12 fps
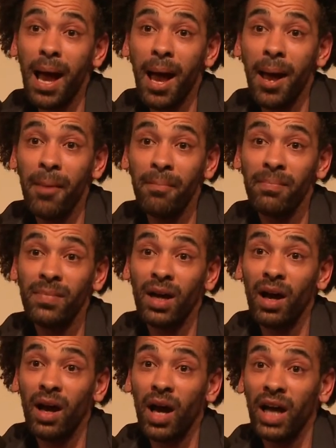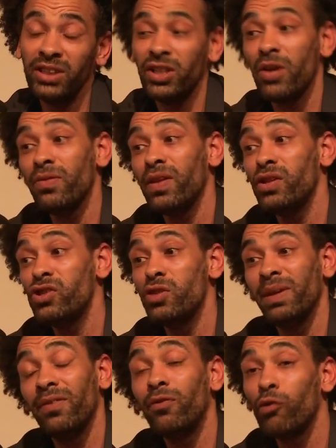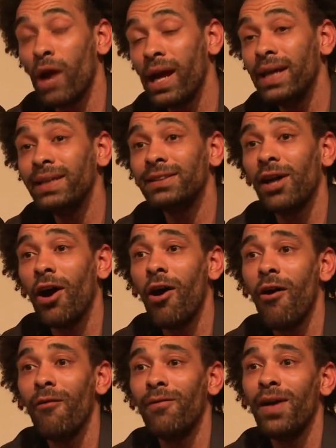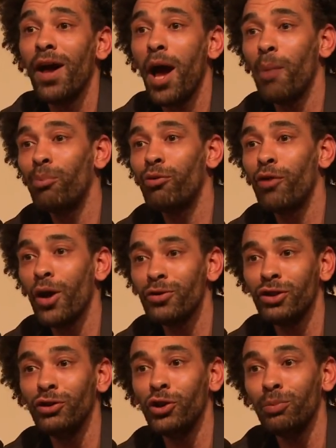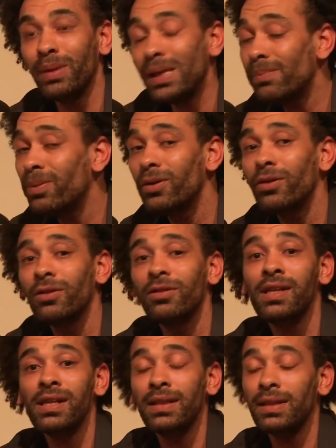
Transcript: Um, I don't think you should be afraid of approaching new people.